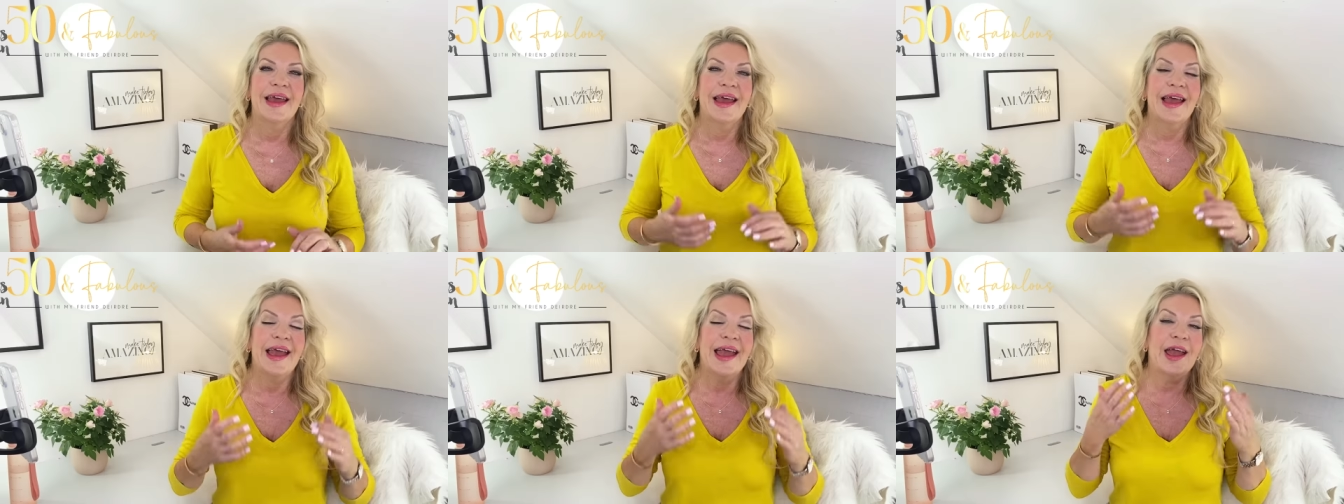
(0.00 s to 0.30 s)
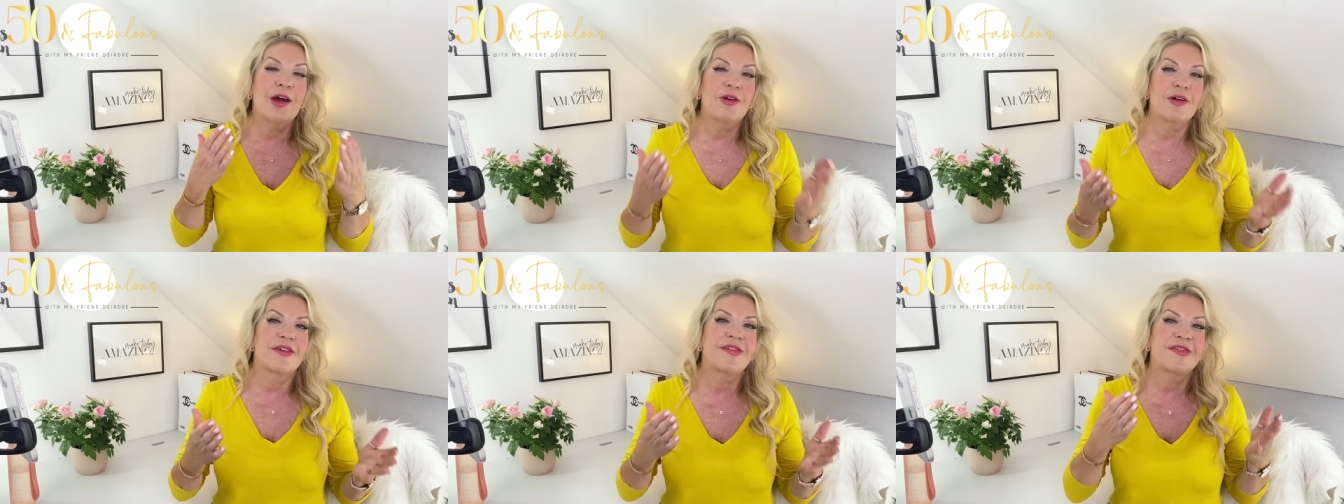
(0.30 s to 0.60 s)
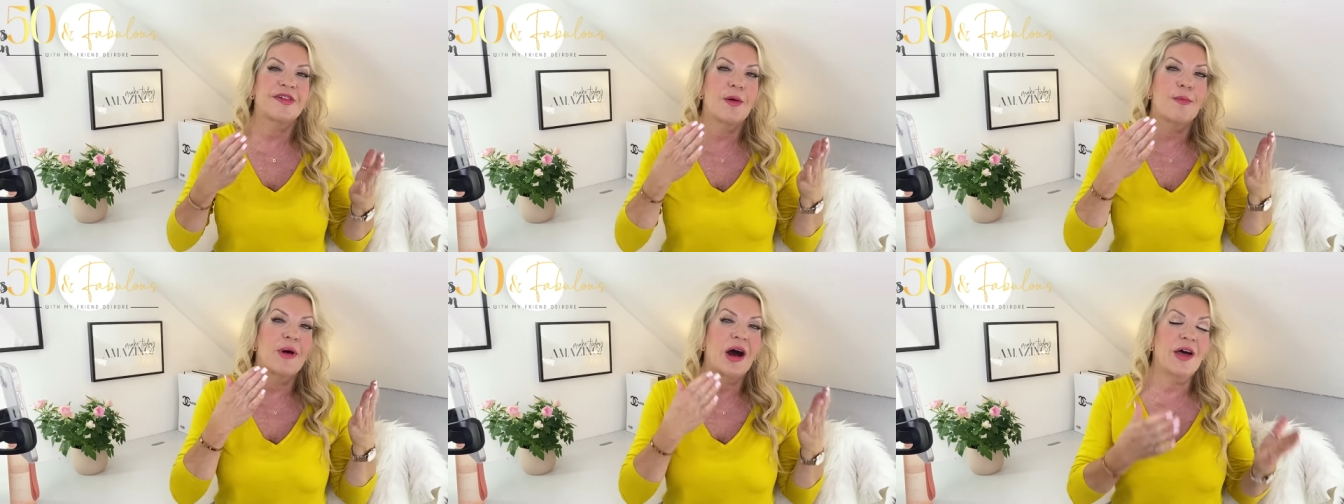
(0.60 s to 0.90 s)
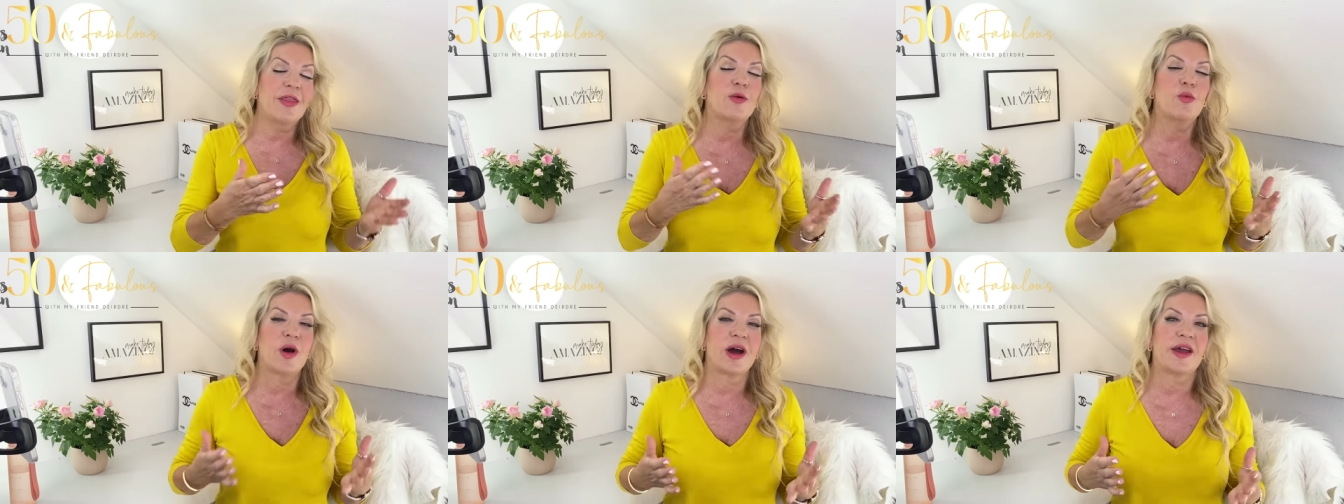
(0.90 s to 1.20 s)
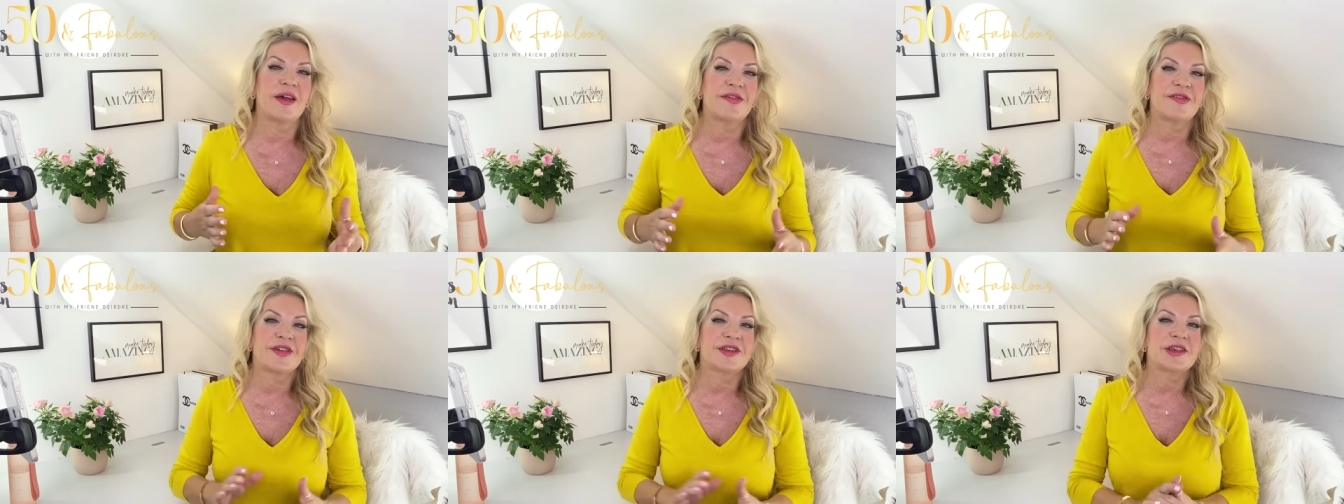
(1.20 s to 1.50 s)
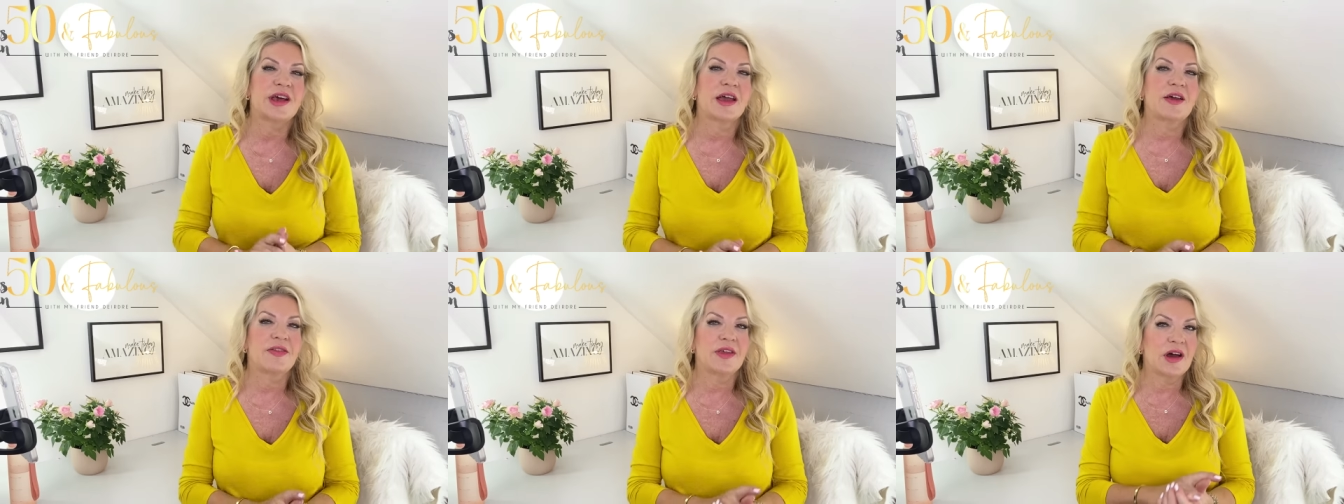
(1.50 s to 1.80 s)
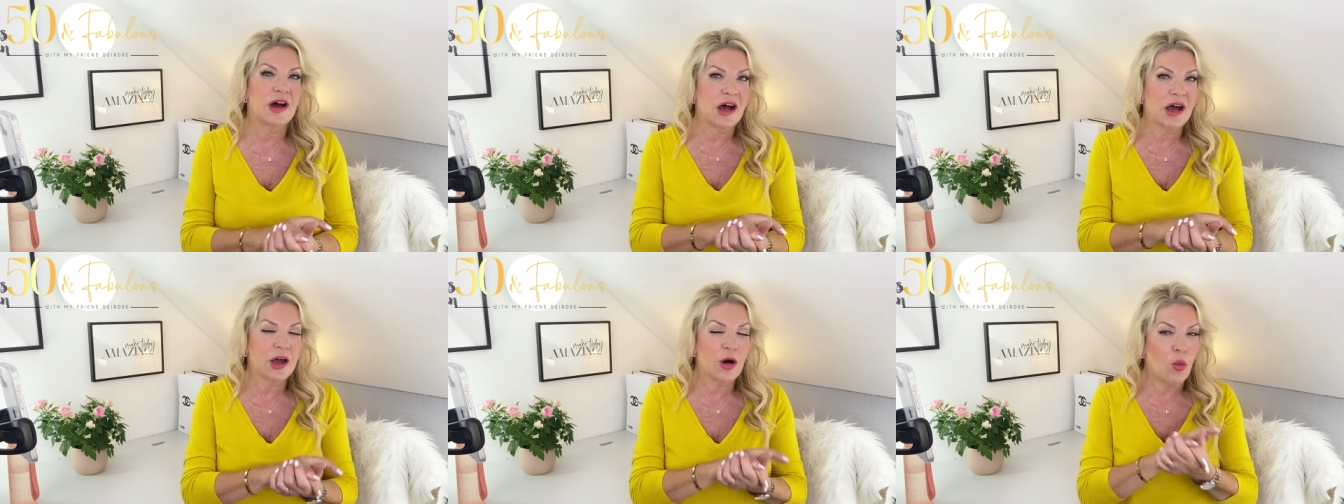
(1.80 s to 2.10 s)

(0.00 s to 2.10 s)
Here are some other ways to take the eye